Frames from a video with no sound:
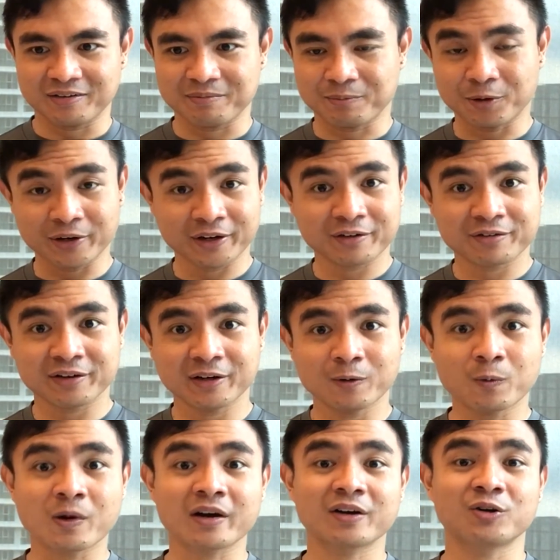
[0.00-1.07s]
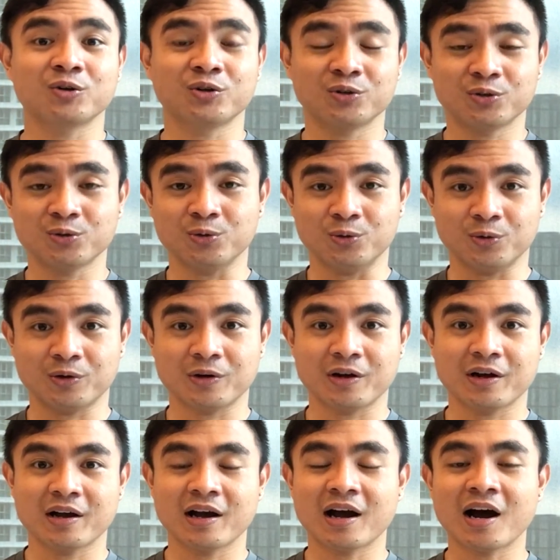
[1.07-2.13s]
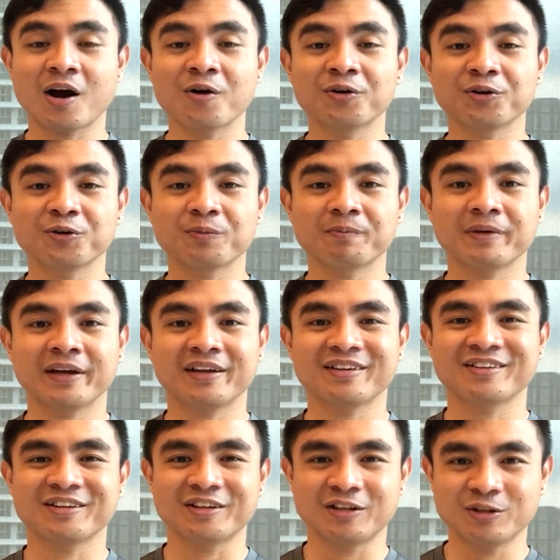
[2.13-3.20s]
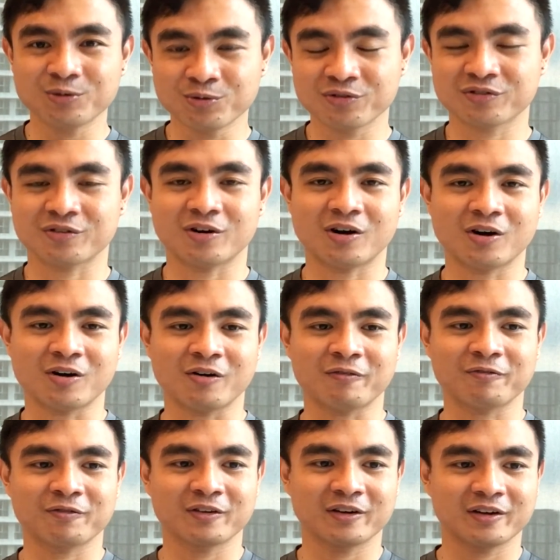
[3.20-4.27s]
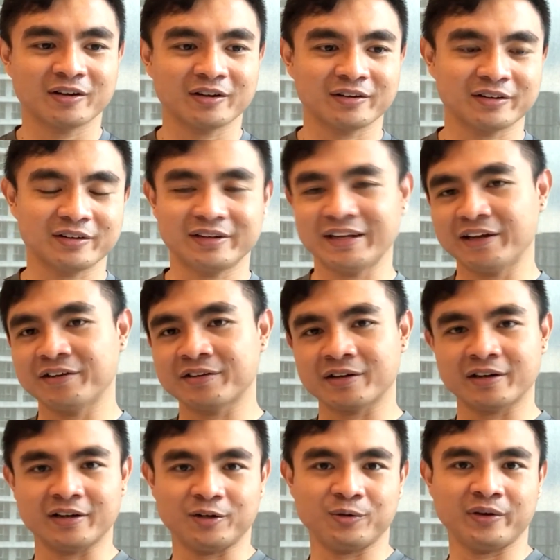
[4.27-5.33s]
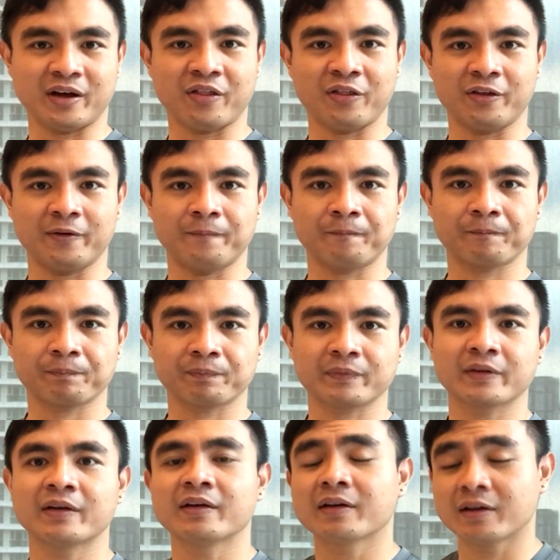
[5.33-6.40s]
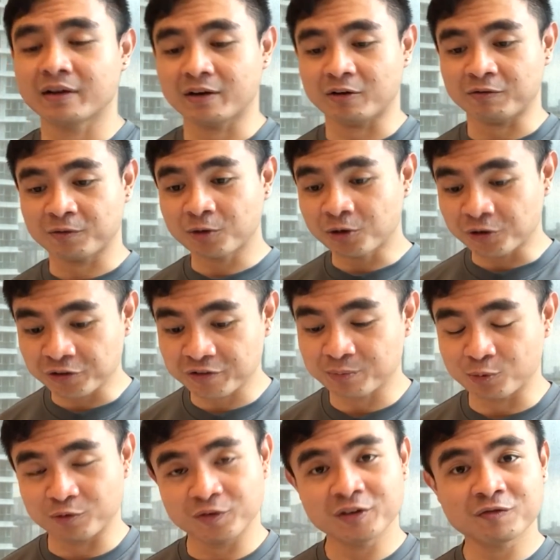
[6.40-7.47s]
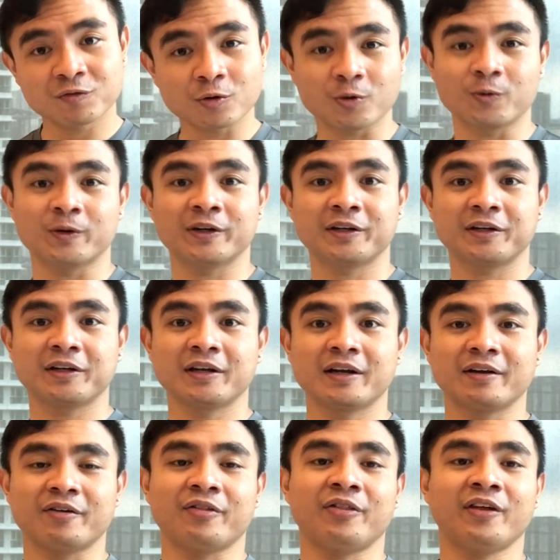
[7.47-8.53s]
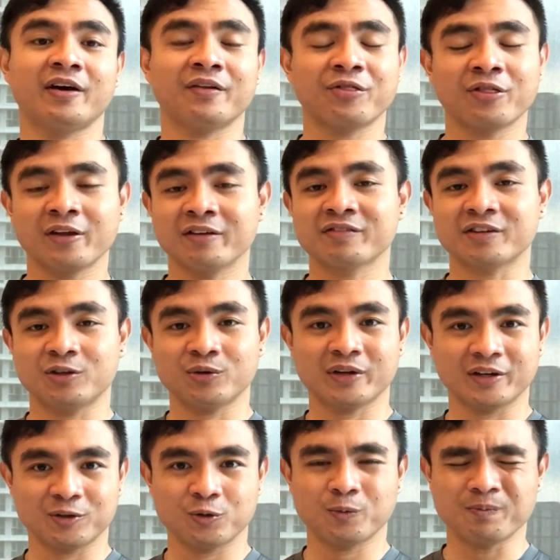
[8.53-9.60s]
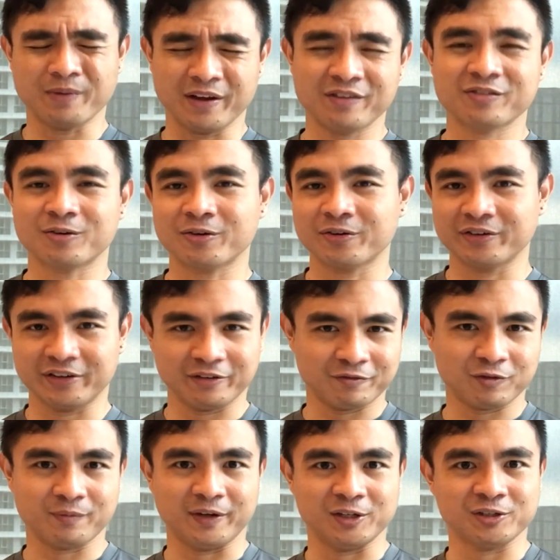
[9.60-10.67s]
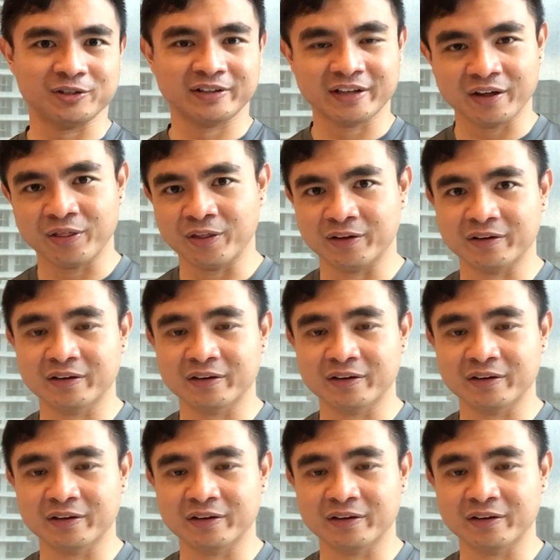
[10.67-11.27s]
monitoring, what do you do? How do you make use of the data that you gather? Of course, moving forward, there are things that you can do based on the information gathered.